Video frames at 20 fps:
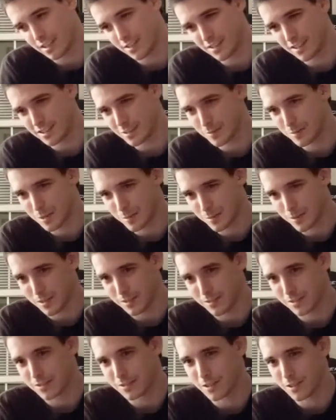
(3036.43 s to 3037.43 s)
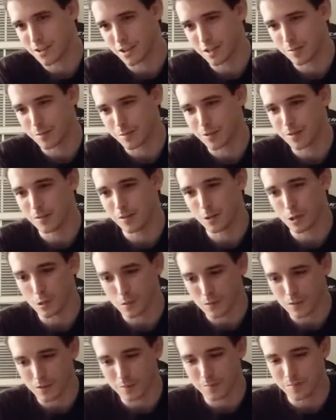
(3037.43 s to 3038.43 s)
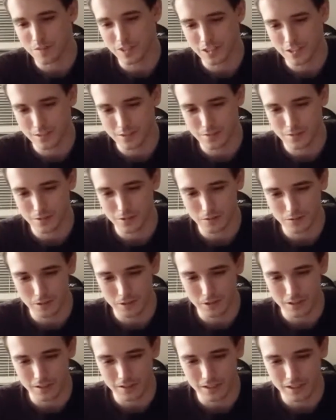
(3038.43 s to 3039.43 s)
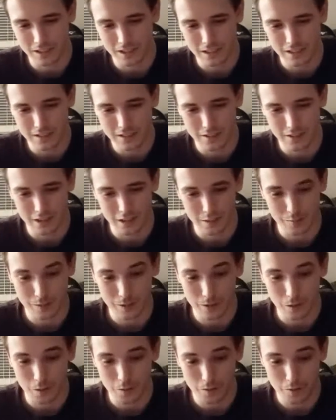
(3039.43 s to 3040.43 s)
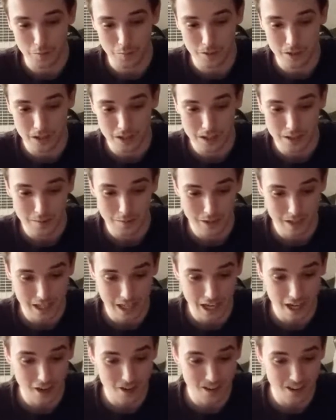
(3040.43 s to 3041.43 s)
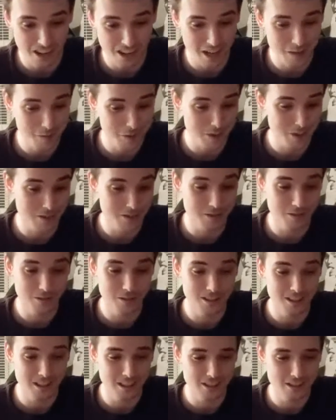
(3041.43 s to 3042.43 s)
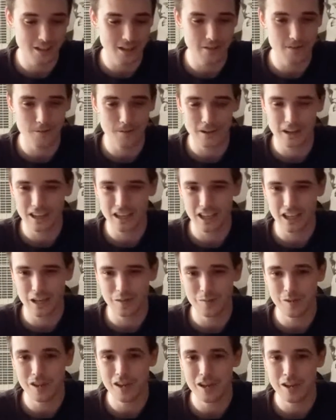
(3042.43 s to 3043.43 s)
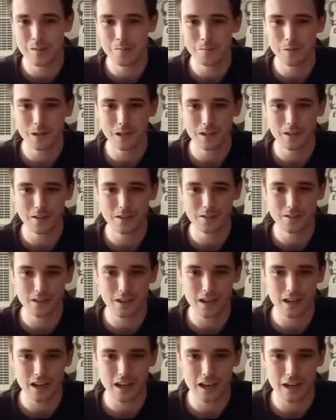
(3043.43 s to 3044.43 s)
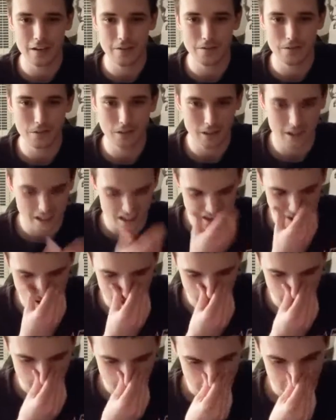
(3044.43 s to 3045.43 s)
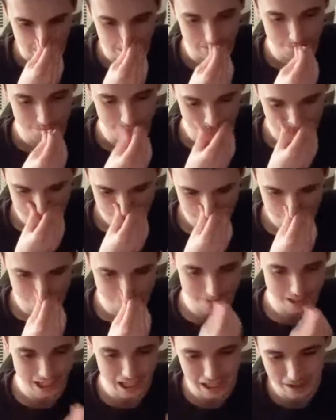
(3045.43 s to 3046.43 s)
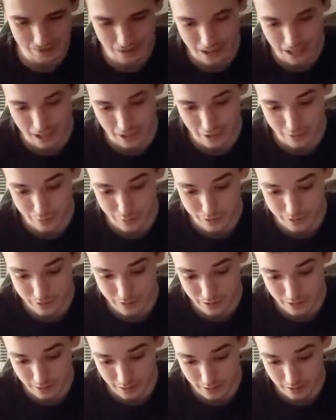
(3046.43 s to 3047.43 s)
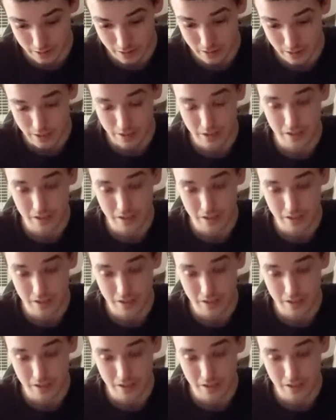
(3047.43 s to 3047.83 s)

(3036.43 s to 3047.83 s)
it excites me to be able to talk about all of them, and it's really fun to talk about all of them. But now I'm just really excited for Endgame, because I have high hopes that it